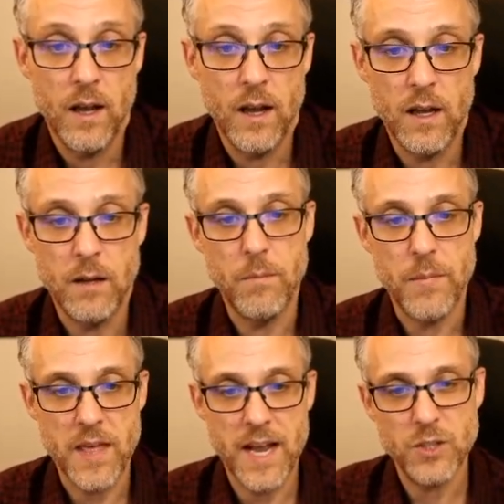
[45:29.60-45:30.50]

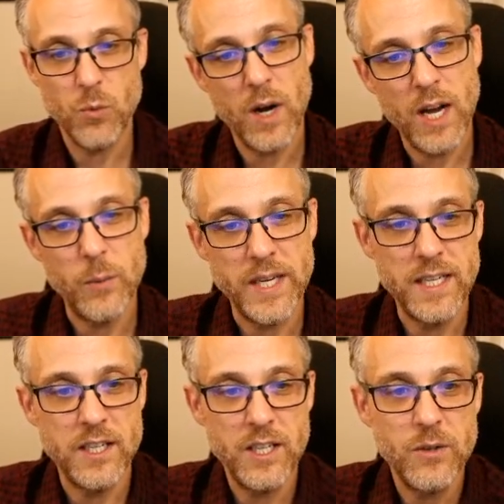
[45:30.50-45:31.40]
That's why we
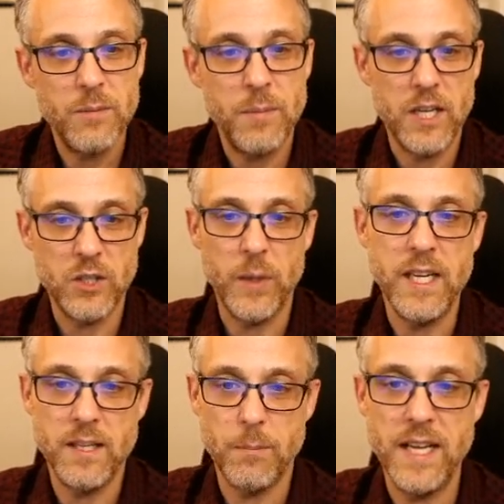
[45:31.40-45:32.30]
need to do it, because we
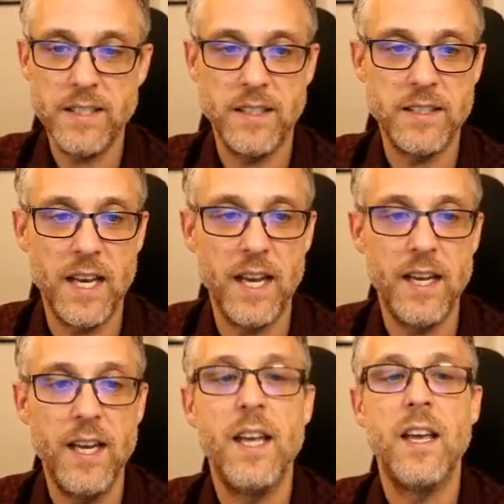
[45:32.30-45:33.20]
need to basically
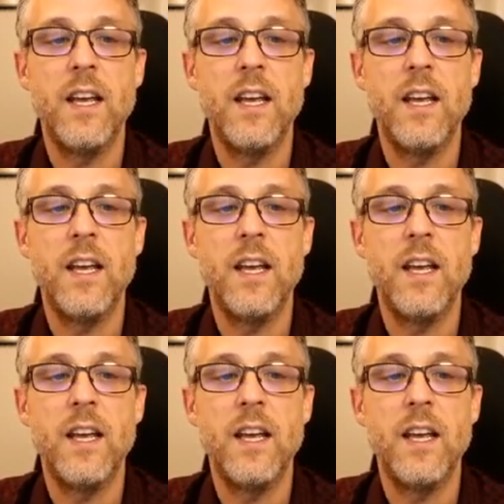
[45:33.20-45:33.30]
say,